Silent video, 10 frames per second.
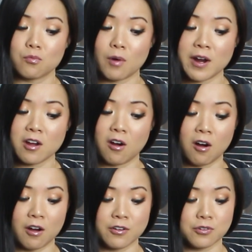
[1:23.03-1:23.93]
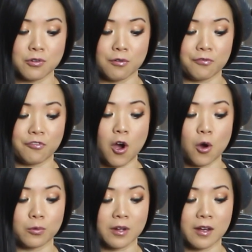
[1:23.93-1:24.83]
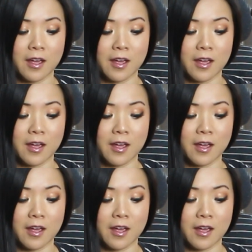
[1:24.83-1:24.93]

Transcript: right on your phone